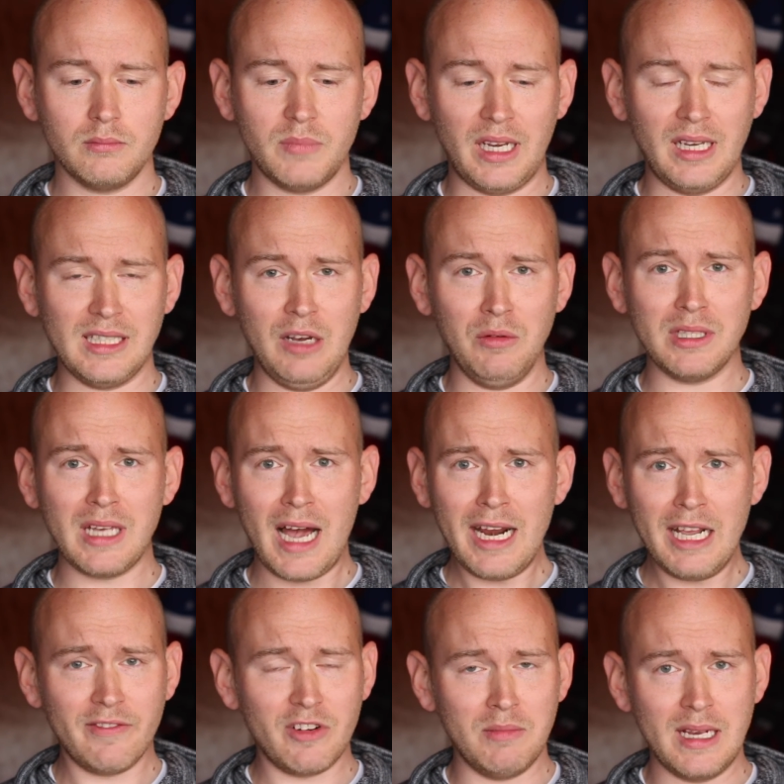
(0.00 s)
because I was
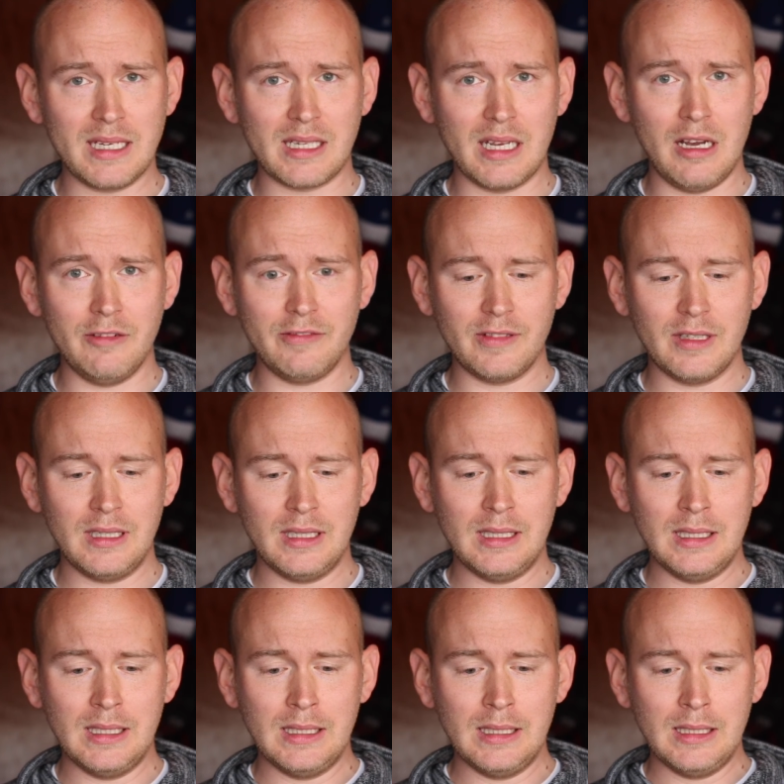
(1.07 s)
hiding from myself.
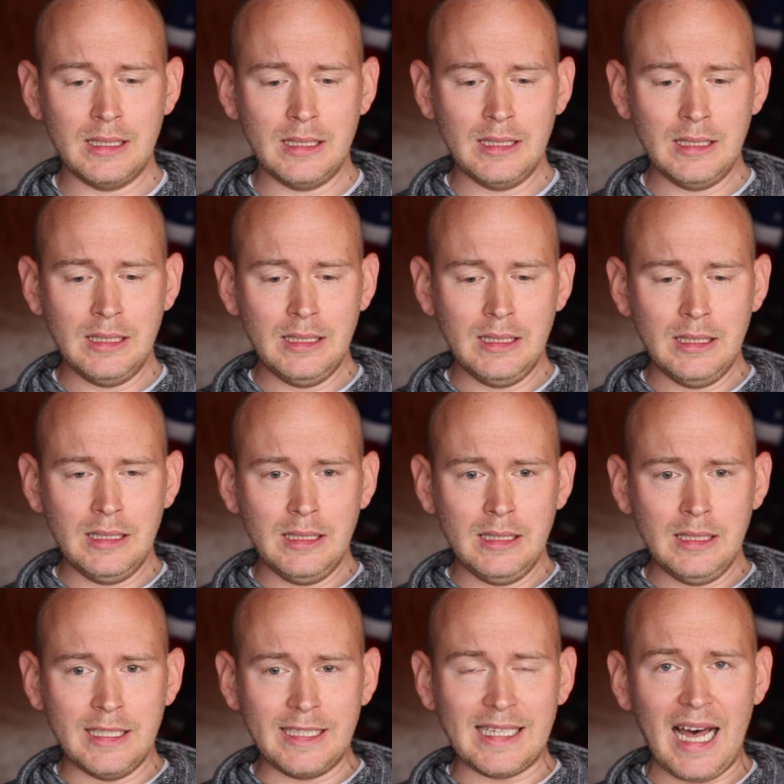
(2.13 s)

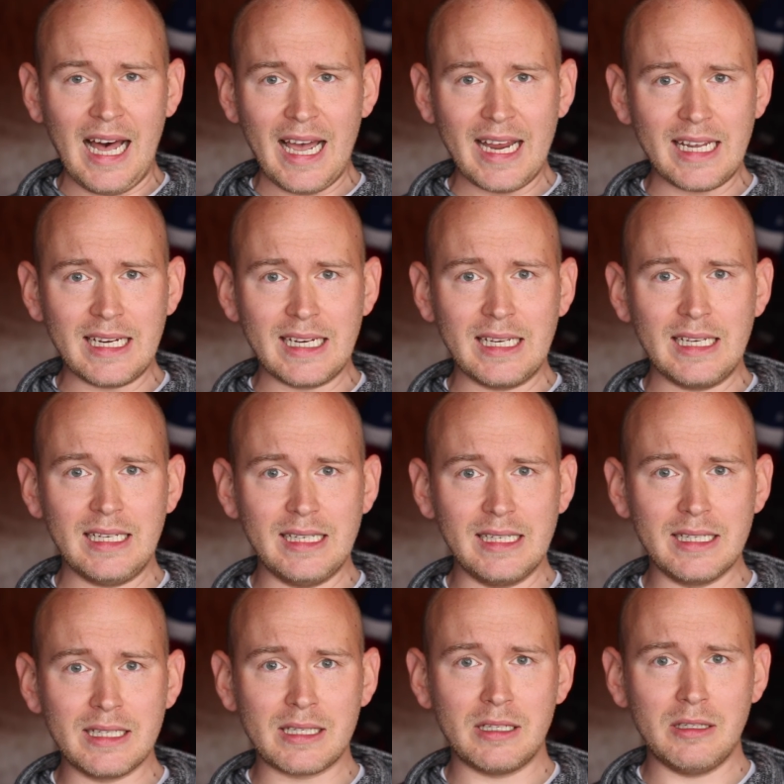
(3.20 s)
And hiding
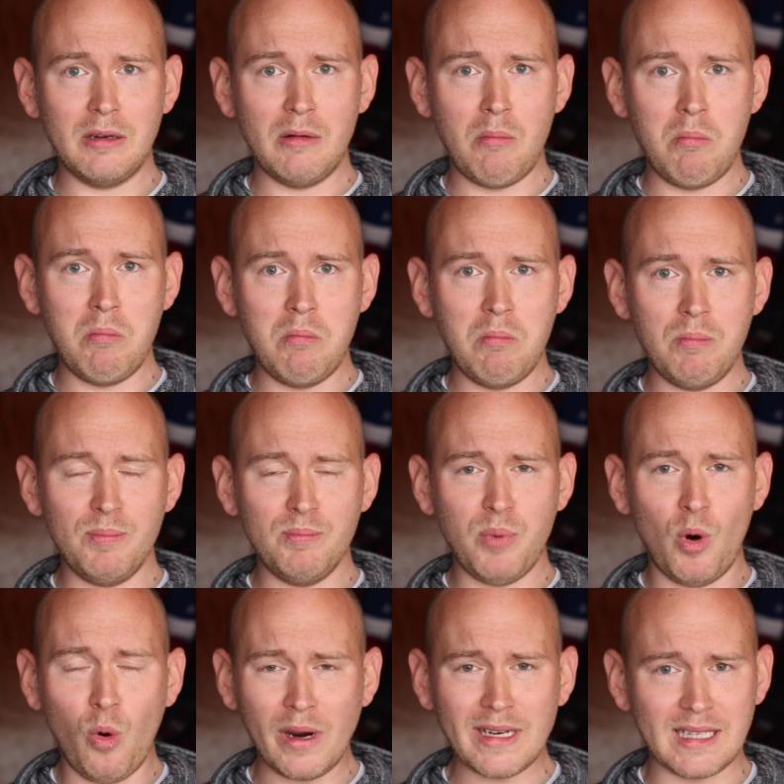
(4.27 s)
is
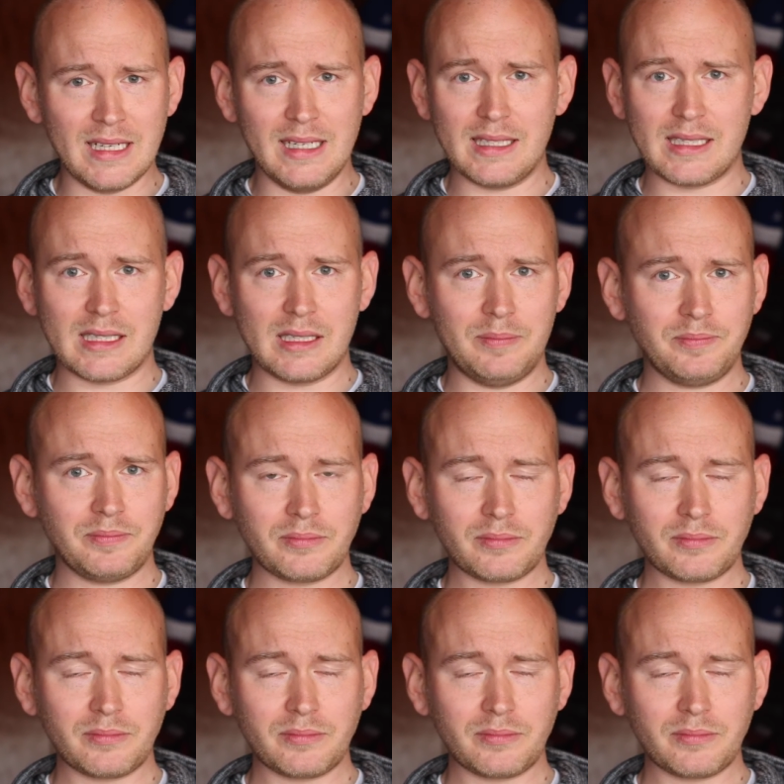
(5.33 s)
poisonous.